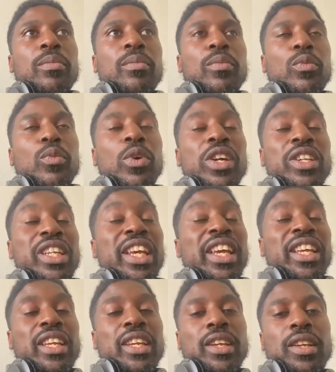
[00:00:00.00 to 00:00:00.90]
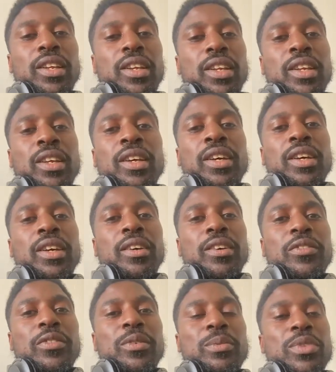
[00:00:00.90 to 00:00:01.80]
What a day.
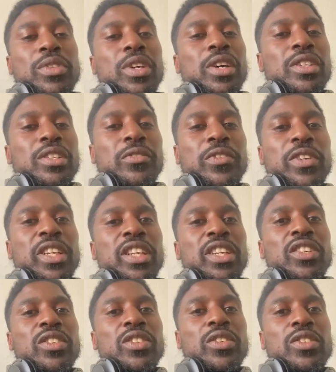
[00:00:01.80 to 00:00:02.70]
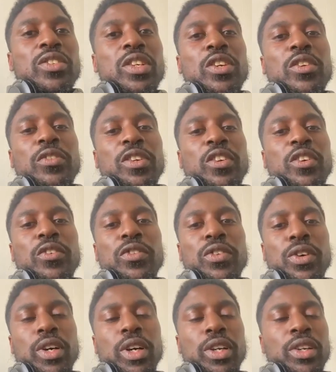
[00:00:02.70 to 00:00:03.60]
From start to finish, starting off in Covent
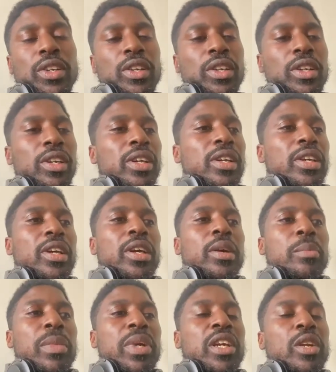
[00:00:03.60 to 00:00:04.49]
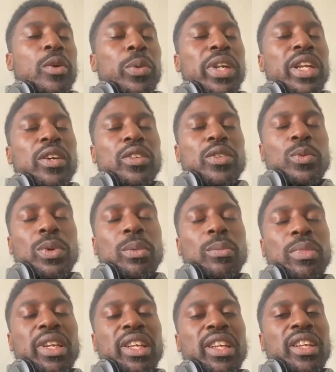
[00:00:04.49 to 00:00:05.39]
Garden, making our way down to
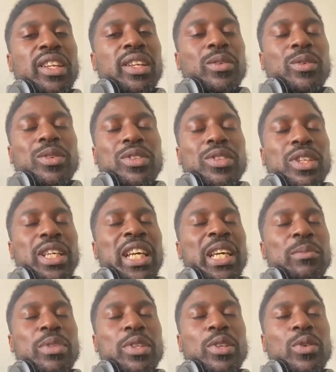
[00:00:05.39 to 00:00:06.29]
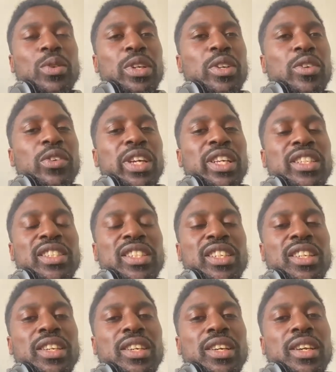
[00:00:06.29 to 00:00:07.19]
Wembley. It was absolutely crazy.